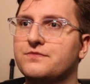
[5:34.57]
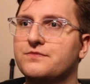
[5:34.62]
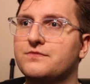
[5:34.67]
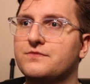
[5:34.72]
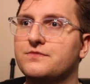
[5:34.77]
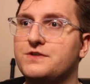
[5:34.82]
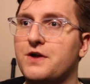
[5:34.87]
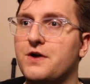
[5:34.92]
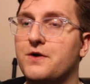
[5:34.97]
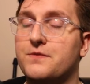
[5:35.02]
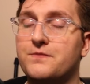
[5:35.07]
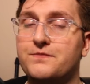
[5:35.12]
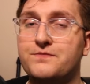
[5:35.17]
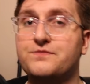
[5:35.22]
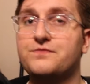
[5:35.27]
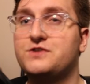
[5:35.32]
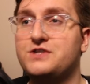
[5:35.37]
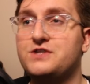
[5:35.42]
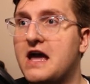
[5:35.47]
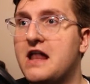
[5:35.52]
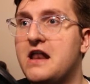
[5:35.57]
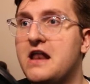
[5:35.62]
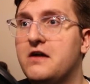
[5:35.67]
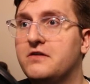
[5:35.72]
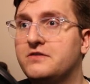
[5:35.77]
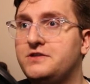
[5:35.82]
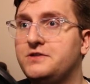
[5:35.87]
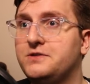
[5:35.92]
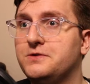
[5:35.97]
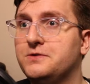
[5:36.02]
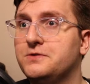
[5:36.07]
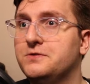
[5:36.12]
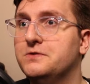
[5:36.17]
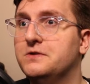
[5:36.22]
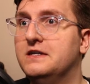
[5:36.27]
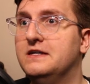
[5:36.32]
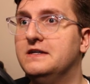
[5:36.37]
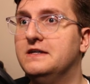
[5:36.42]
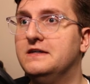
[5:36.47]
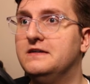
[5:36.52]
So shout out to
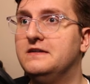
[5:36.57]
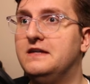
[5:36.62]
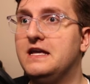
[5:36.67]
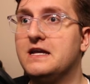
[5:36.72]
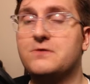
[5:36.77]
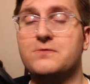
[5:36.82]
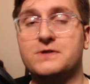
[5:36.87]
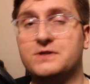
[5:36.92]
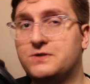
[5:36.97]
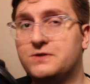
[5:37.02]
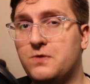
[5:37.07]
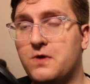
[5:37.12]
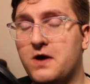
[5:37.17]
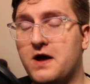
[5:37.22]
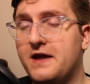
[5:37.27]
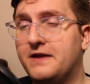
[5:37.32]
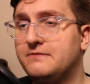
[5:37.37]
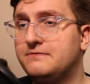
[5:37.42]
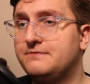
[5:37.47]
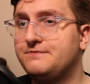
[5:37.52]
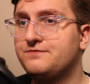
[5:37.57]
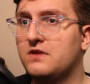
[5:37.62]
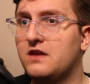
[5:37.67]
Icarus Twine.